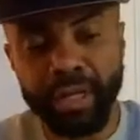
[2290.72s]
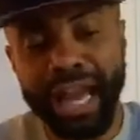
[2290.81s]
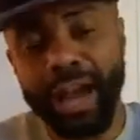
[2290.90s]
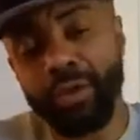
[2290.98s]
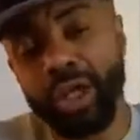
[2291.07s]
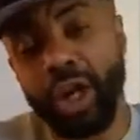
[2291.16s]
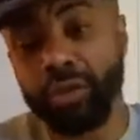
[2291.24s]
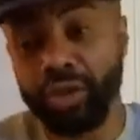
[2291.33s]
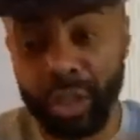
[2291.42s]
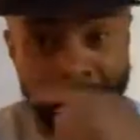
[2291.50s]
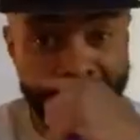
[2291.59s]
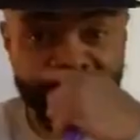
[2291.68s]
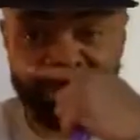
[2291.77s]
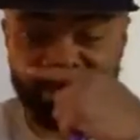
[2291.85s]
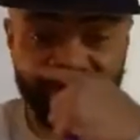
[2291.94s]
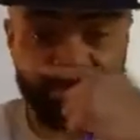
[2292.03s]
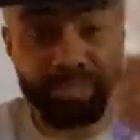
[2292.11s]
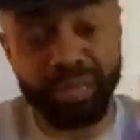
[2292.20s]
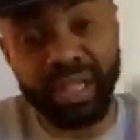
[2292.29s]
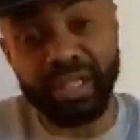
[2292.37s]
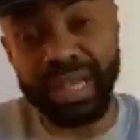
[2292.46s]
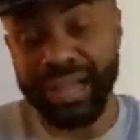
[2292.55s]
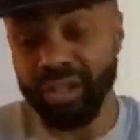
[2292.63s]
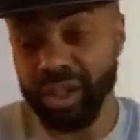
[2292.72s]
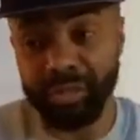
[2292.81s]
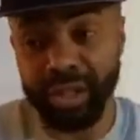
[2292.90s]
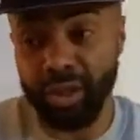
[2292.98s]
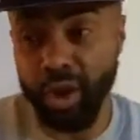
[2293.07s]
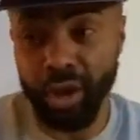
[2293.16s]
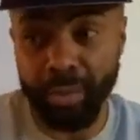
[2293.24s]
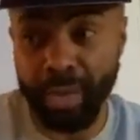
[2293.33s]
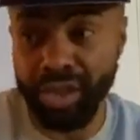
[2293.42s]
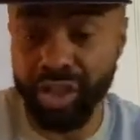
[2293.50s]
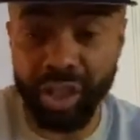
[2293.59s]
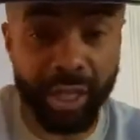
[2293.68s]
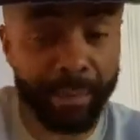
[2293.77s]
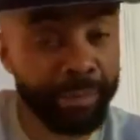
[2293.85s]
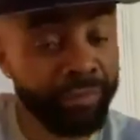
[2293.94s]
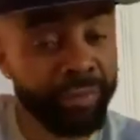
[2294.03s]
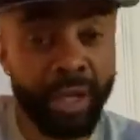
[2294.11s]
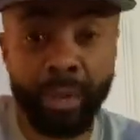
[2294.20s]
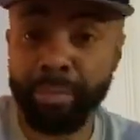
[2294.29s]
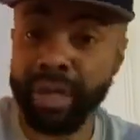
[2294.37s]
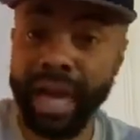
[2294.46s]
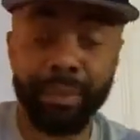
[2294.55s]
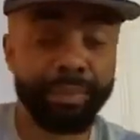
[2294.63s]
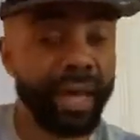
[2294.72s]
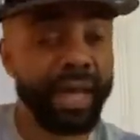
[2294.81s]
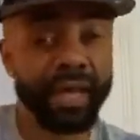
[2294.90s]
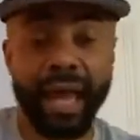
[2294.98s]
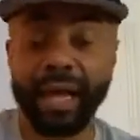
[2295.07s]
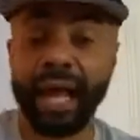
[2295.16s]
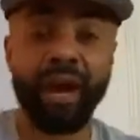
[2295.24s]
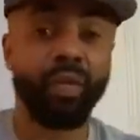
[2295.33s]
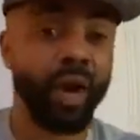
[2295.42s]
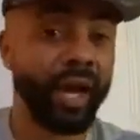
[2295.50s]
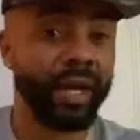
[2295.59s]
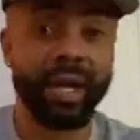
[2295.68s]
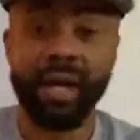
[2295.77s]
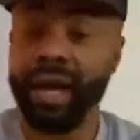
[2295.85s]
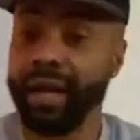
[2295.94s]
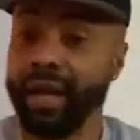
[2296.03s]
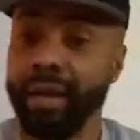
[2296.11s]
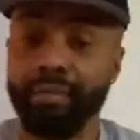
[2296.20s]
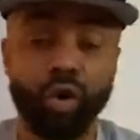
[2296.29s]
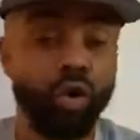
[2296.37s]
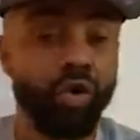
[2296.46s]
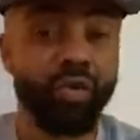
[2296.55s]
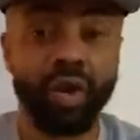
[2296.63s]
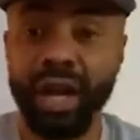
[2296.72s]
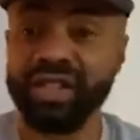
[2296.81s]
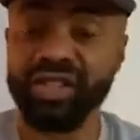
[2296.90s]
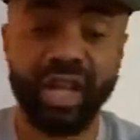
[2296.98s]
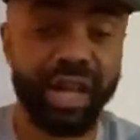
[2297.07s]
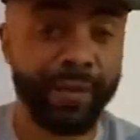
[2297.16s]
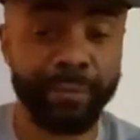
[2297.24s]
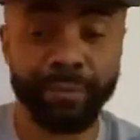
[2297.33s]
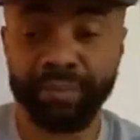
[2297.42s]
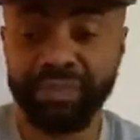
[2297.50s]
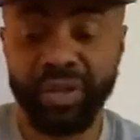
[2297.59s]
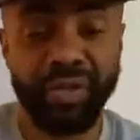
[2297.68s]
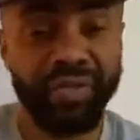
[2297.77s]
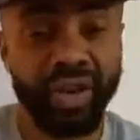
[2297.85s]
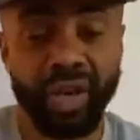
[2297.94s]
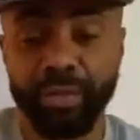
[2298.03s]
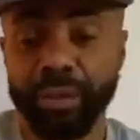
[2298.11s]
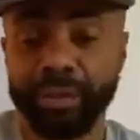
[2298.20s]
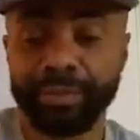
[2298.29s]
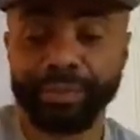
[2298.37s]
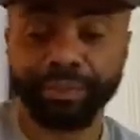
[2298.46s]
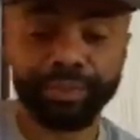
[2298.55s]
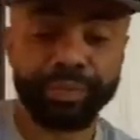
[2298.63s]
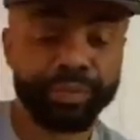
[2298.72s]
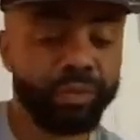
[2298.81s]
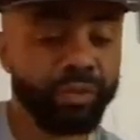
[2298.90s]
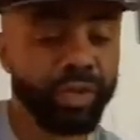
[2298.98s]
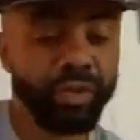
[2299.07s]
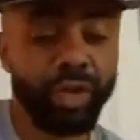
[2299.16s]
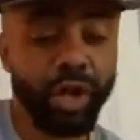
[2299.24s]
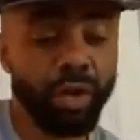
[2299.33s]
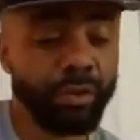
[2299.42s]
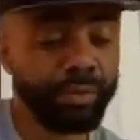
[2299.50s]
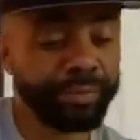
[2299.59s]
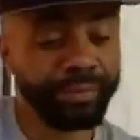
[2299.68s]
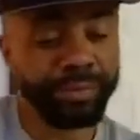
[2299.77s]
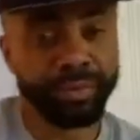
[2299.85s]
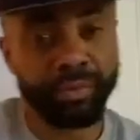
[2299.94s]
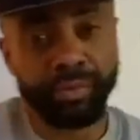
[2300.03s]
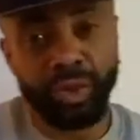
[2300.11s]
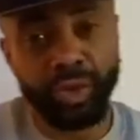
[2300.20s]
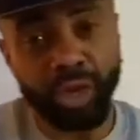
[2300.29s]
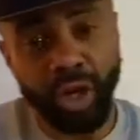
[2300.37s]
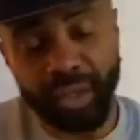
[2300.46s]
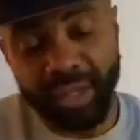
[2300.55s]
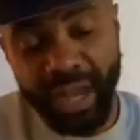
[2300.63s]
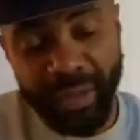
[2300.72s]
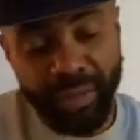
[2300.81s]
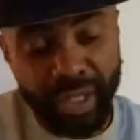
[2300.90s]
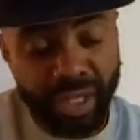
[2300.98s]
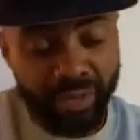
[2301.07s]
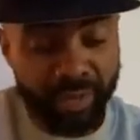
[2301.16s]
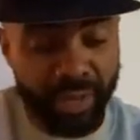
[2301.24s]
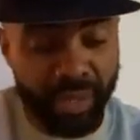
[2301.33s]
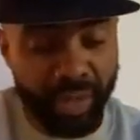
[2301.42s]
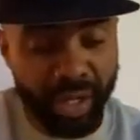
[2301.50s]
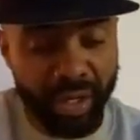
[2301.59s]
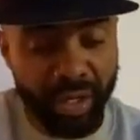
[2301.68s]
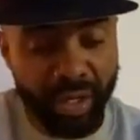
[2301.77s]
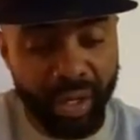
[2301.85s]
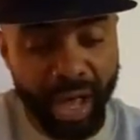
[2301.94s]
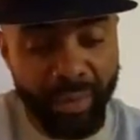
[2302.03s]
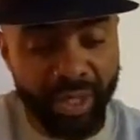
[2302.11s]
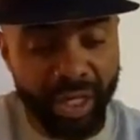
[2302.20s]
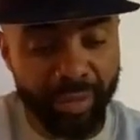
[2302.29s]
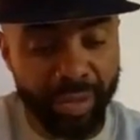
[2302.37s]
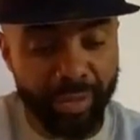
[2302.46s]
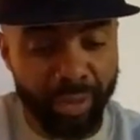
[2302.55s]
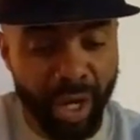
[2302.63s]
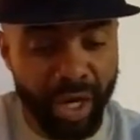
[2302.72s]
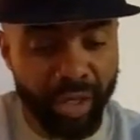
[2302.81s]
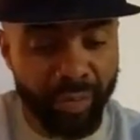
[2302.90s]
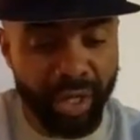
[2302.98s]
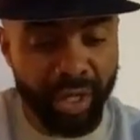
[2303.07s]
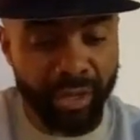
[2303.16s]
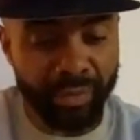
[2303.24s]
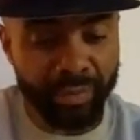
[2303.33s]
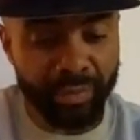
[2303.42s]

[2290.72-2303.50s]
Now we gonna see. Because I just be talking my shit. But I pay like I weigh and I move what I say. You feel me? So, you know what time it is with me, man. I'm keeping it a buck, man.